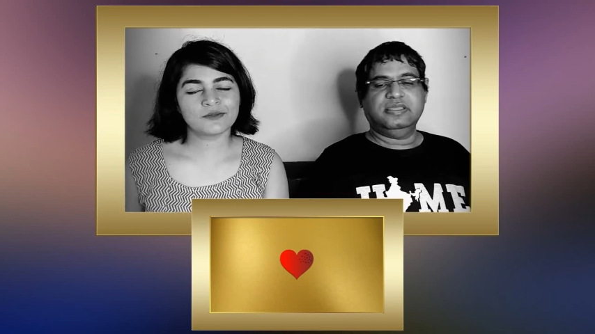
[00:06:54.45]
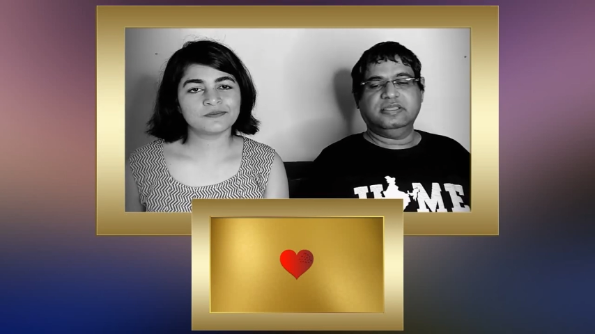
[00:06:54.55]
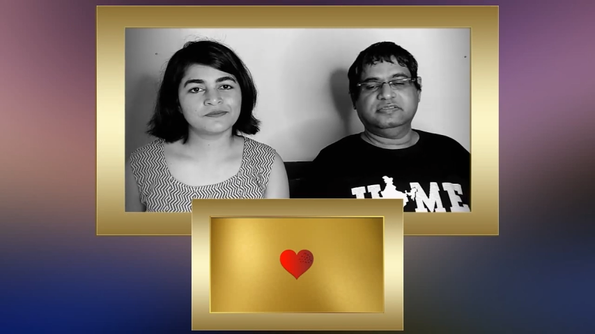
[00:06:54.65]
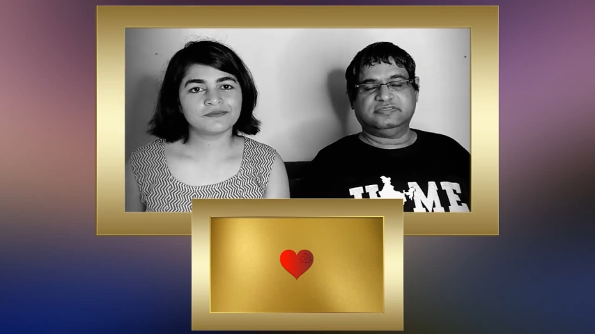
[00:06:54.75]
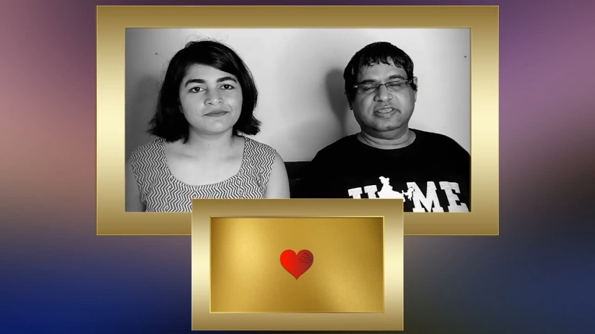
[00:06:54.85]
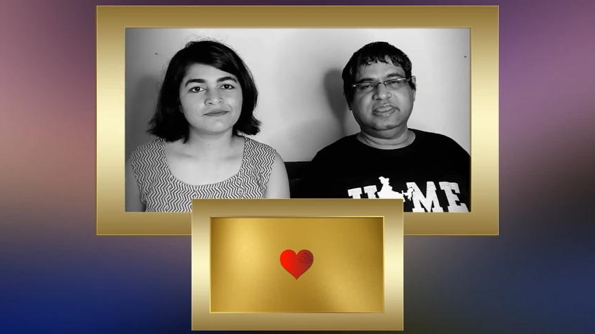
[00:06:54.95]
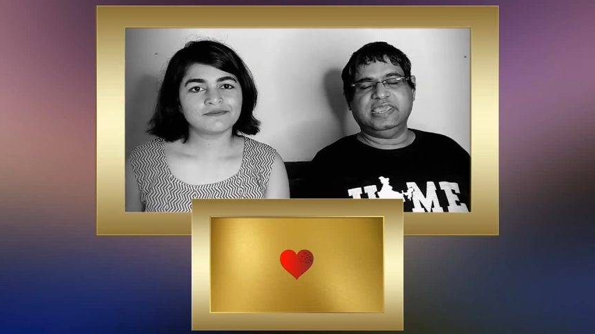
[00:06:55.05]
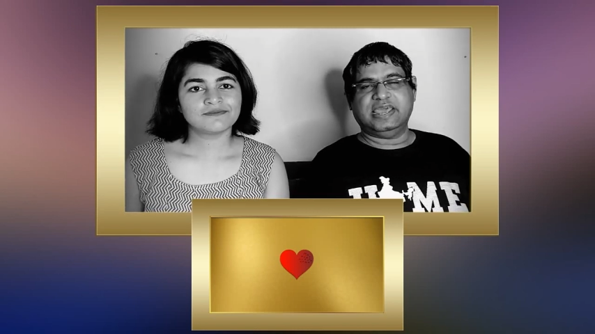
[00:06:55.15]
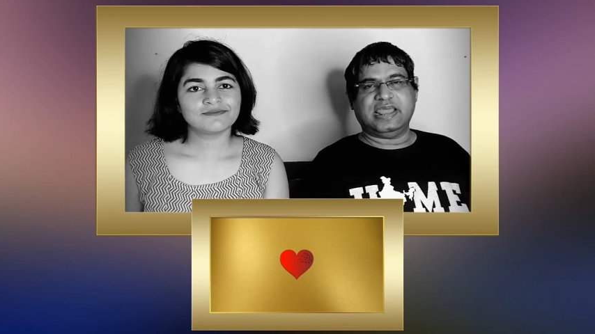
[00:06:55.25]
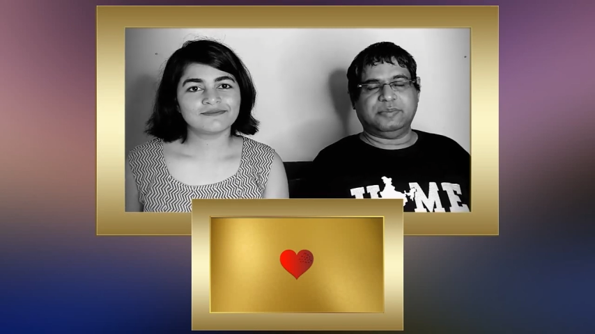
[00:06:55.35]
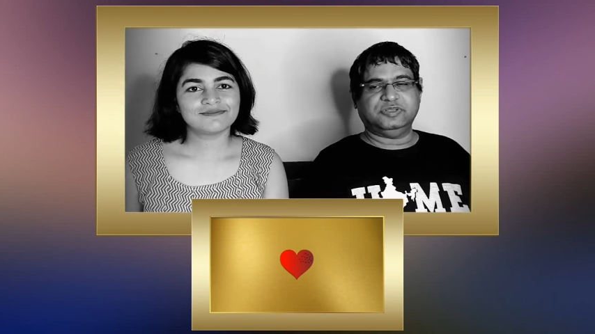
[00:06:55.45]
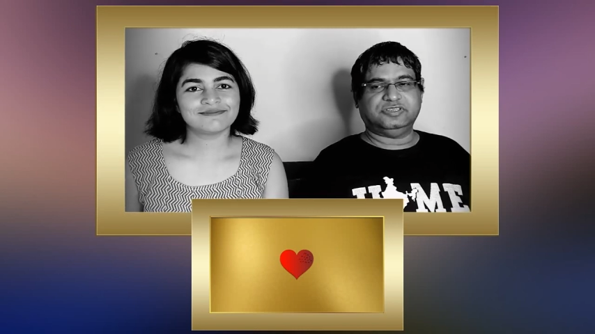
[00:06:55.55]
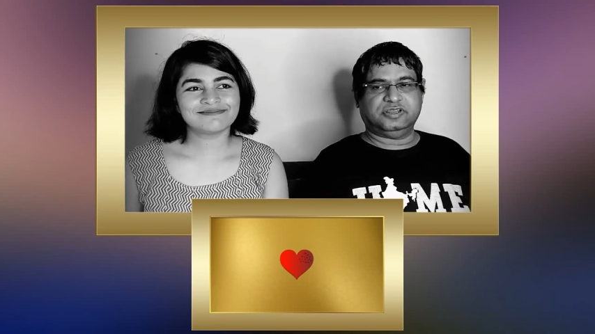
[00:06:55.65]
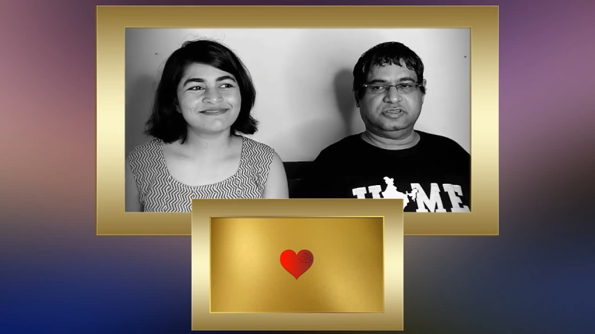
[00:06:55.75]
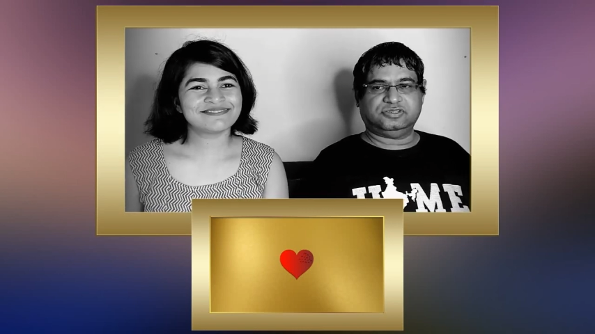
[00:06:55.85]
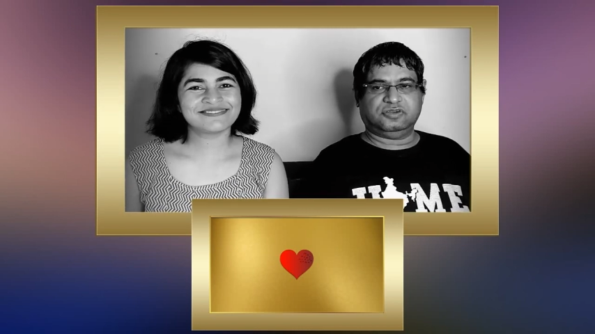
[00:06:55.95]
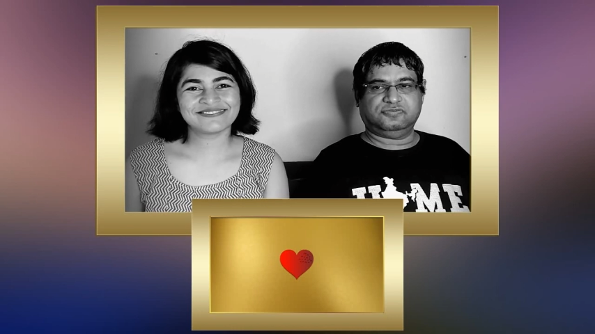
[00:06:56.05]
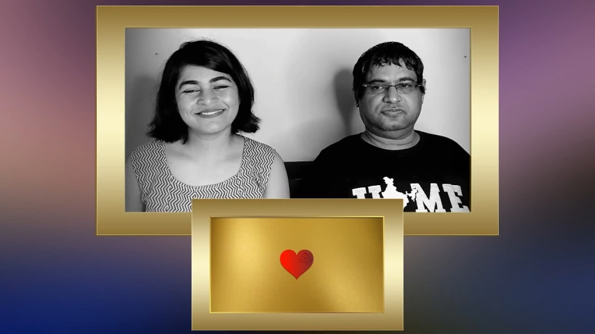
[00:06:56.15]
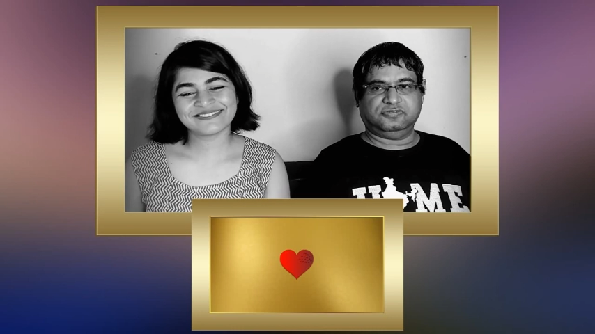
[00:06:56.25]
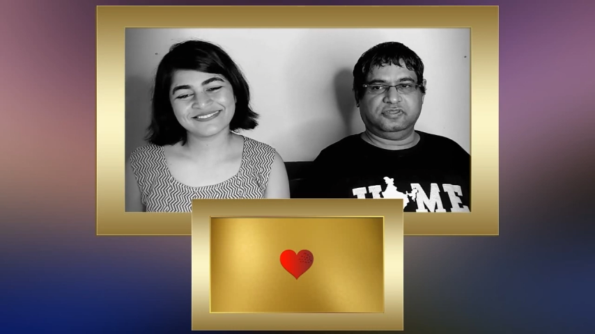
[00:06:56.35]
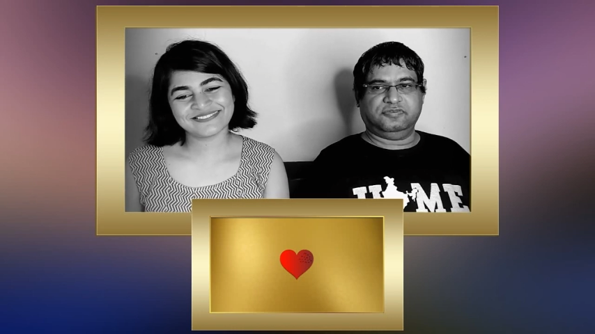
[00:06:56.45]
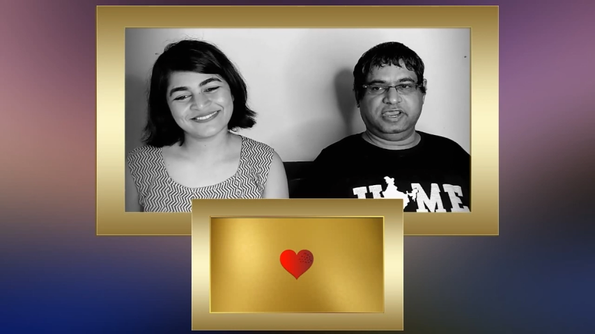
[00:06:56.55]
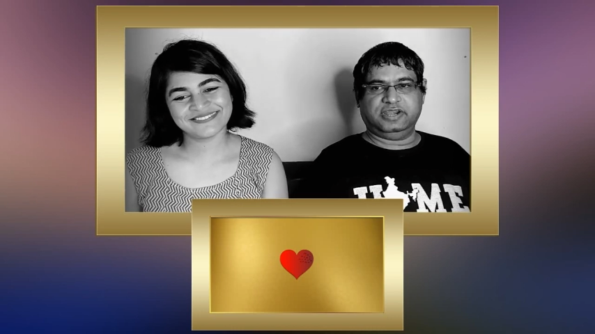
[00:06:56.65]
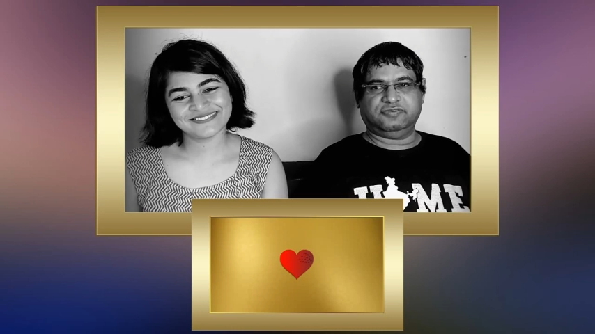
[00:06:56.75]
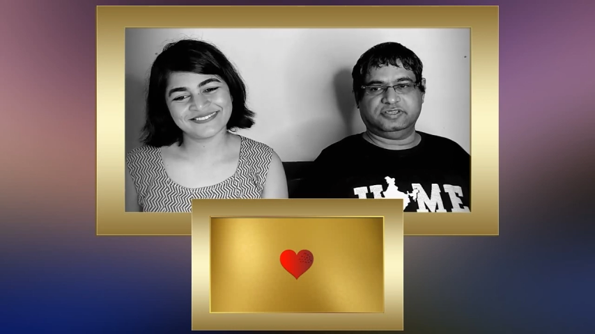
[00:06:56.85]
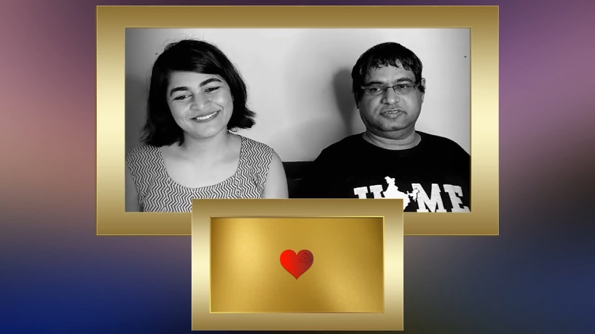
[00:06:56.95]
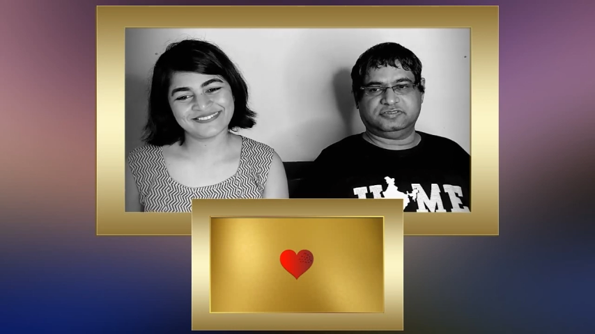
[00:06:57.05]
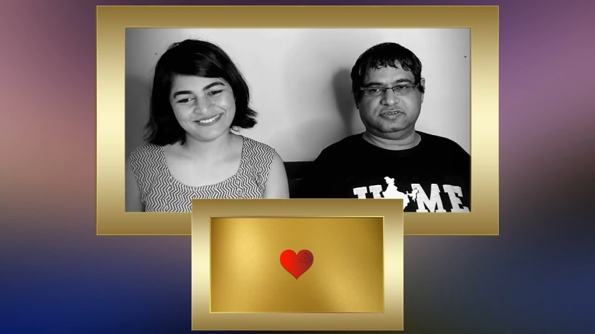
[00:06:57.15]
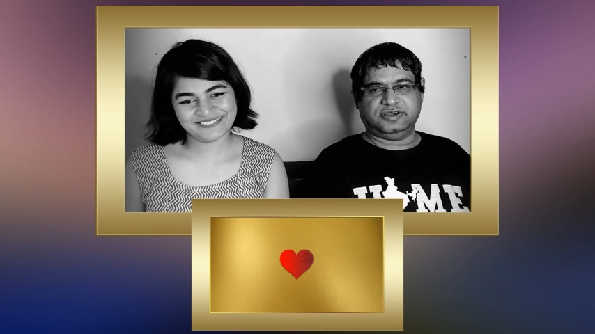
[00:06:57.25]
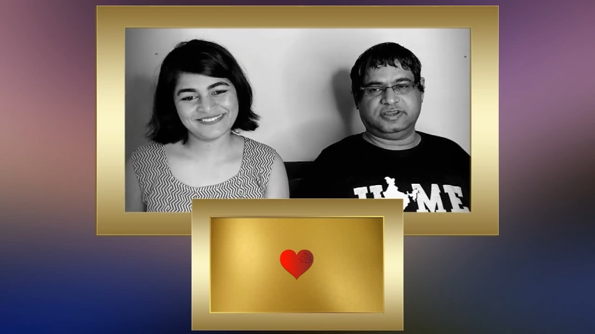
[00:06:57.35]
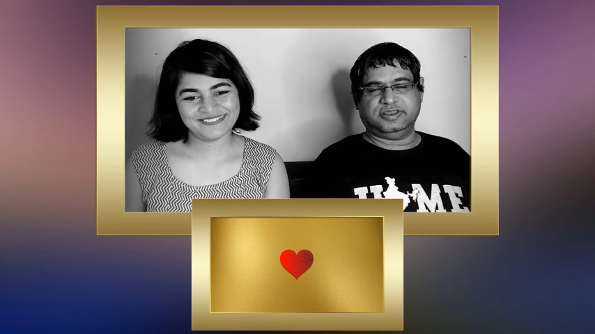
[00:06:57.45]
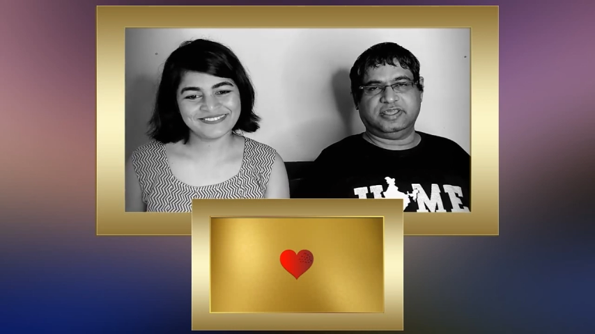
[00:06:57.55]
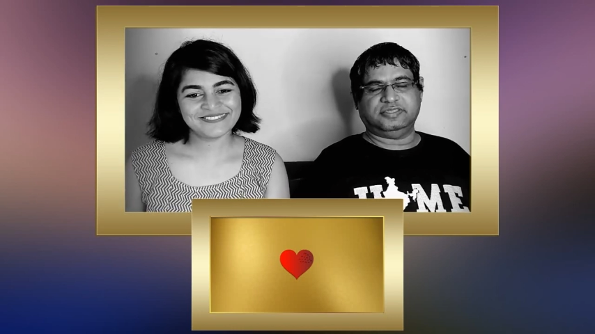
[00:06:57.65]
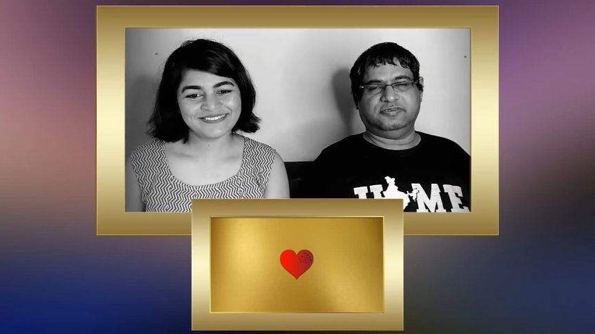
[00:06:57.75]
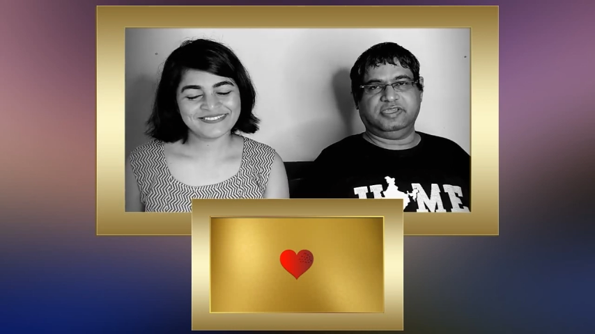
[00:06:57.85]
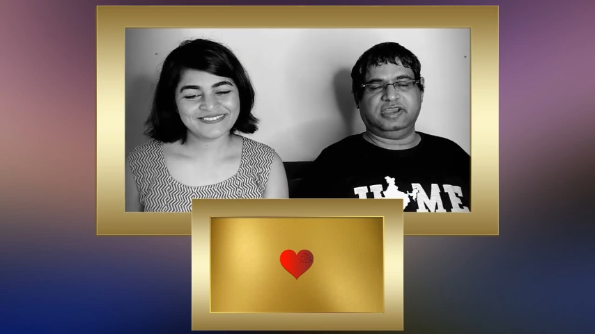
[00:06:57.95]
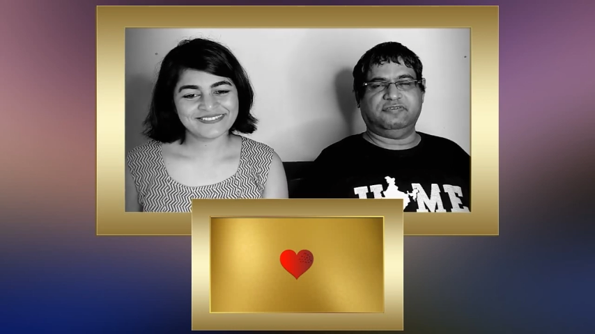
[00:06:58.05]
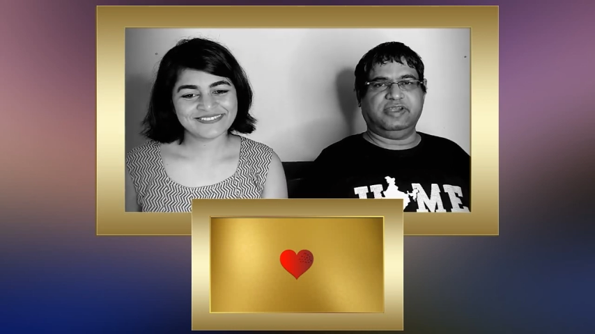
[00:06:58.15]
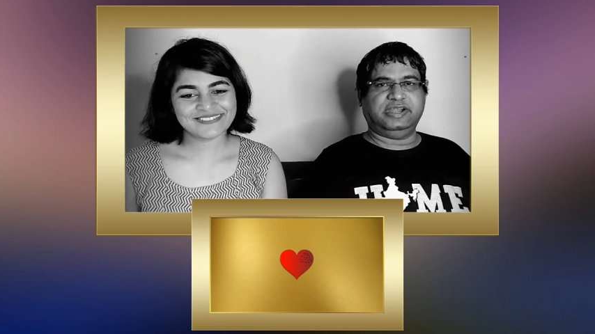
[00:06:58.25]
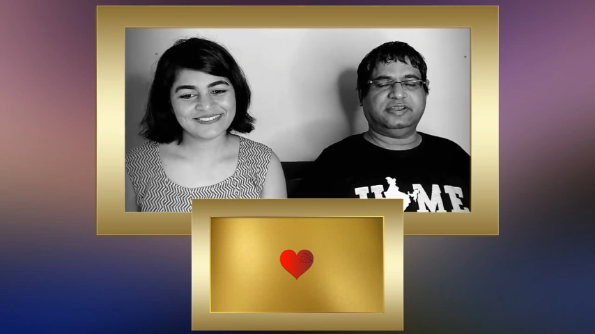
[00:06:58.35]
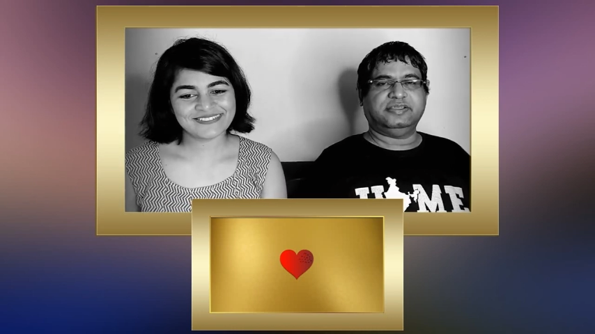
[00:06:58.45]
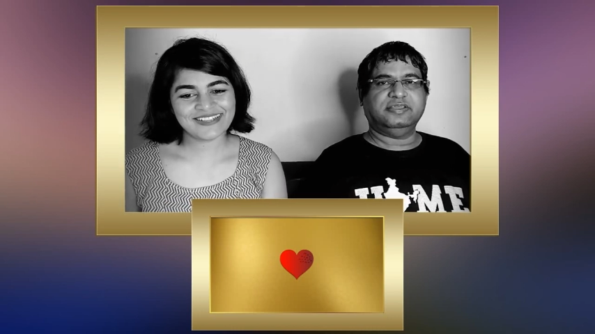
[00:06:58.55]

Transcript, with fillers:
Speaker 1: silly and amateurish of the way it was written and the way it went.